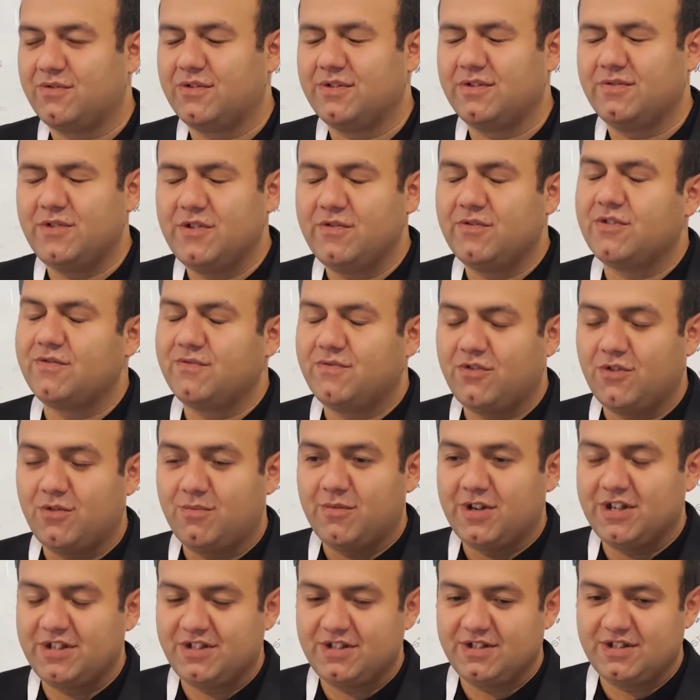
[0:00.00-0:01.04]
We won four
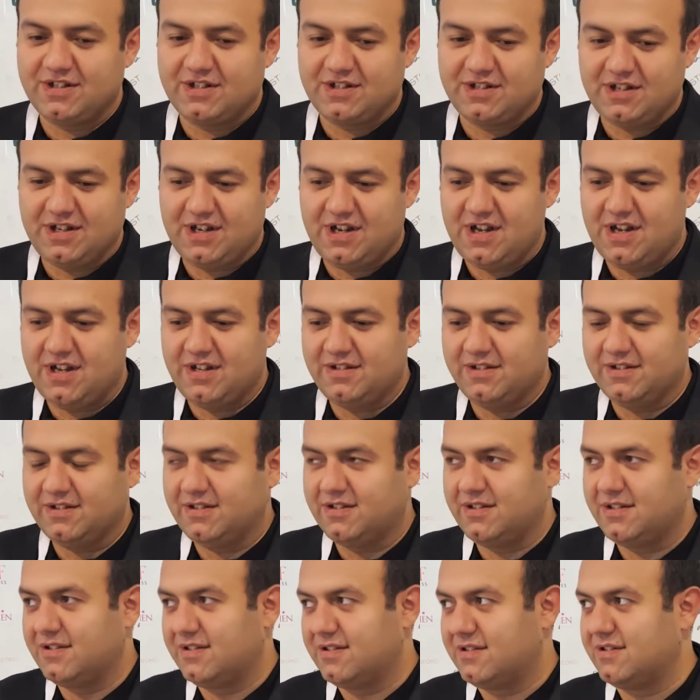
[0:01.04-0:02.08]
matches and
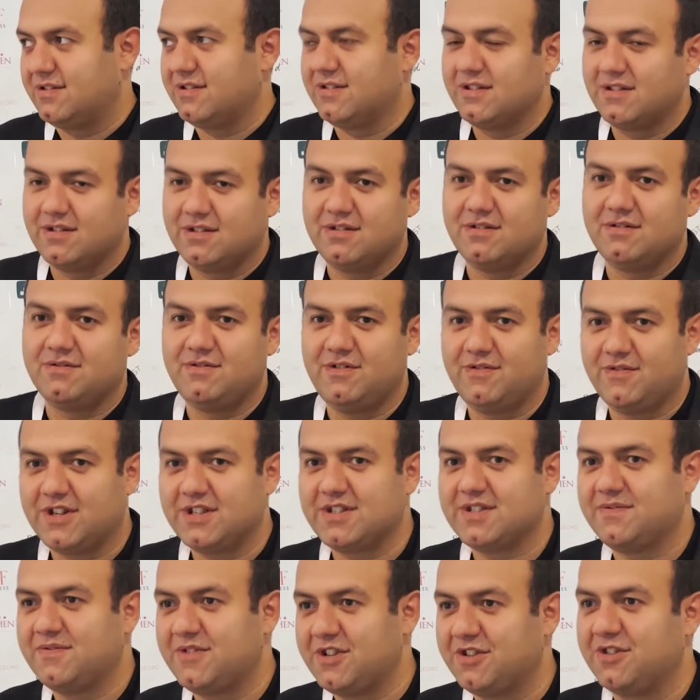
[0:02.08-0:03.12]
we
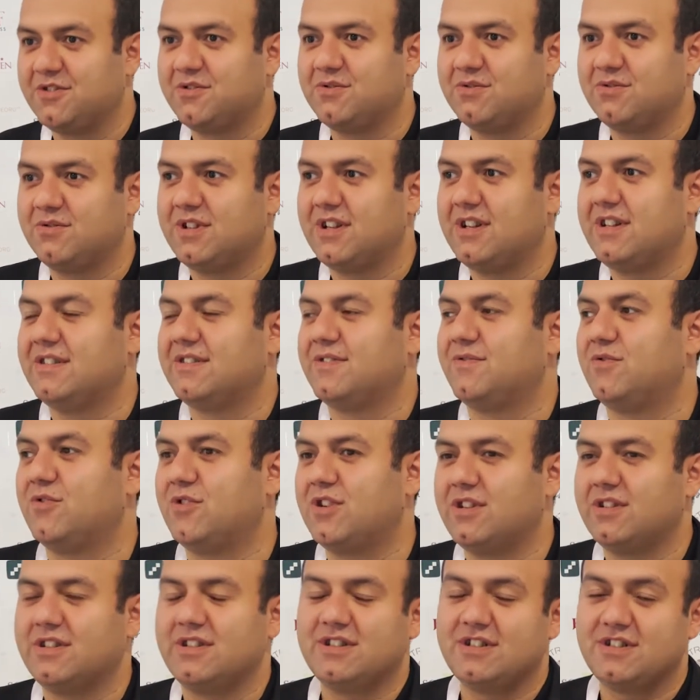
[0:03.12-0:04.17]
was very good.
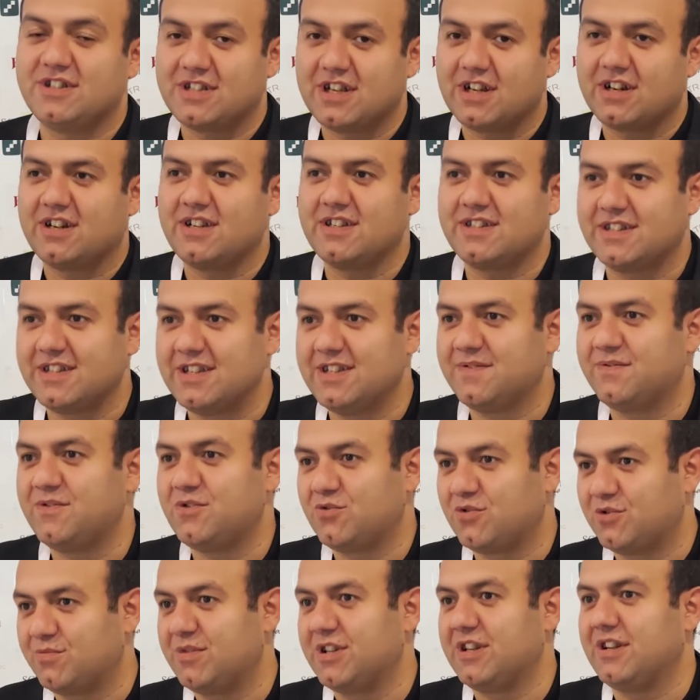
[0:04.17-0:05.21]
And uh, says we
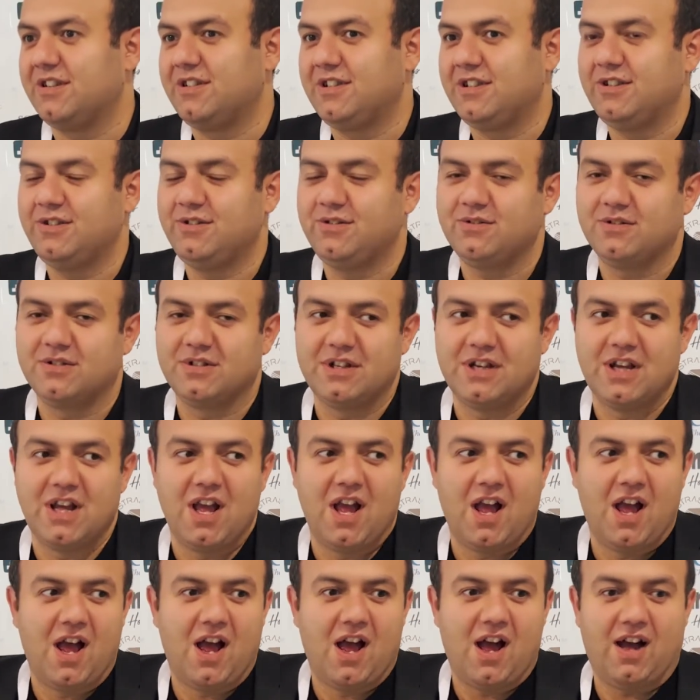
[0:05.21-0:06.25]
should be continued.
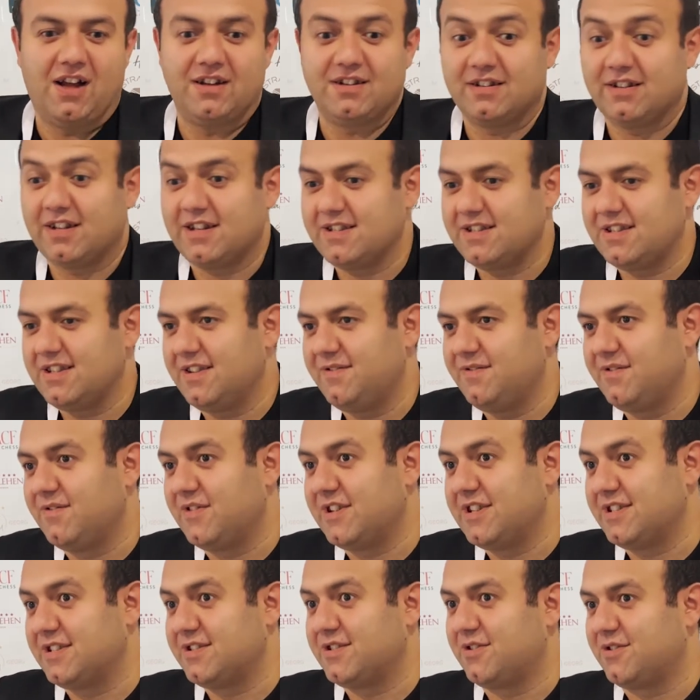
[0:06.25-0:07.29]
And last year we
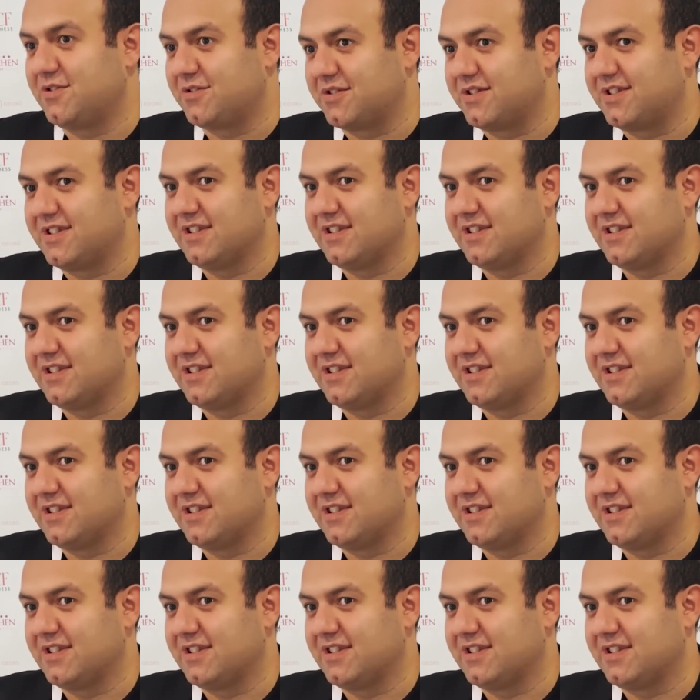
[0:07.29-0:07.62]
was third.